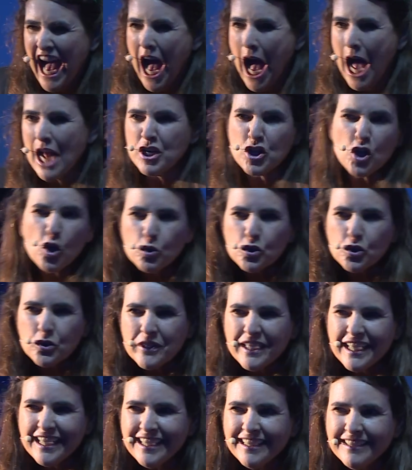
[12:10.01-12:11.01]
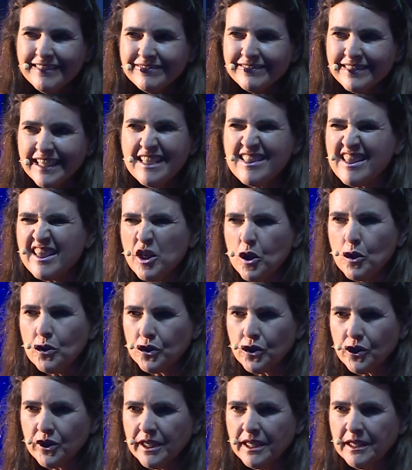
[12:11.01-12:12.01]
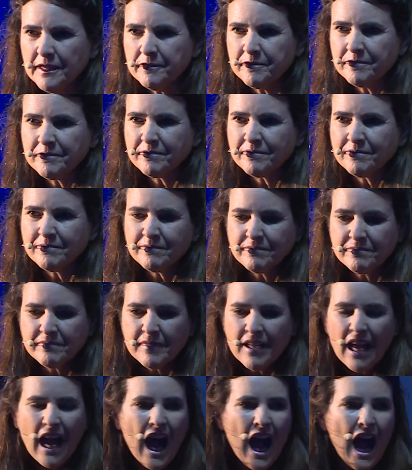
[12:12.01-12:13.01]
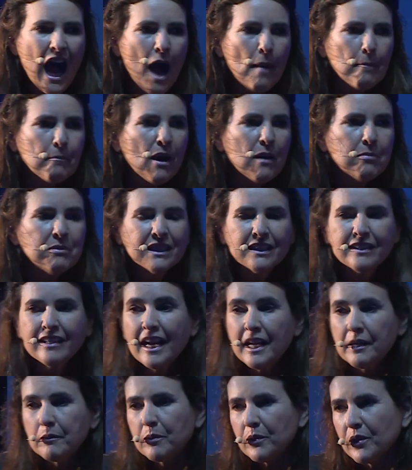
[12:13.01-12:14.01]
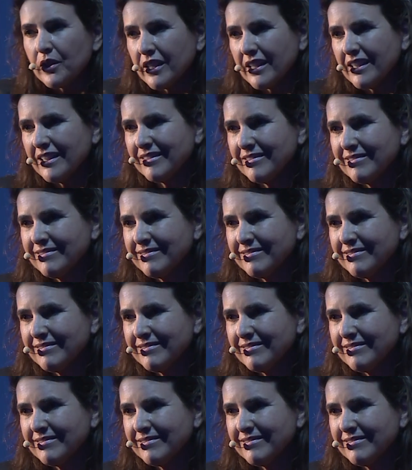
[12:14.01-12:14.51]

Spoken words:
A notary is a notary. A public library,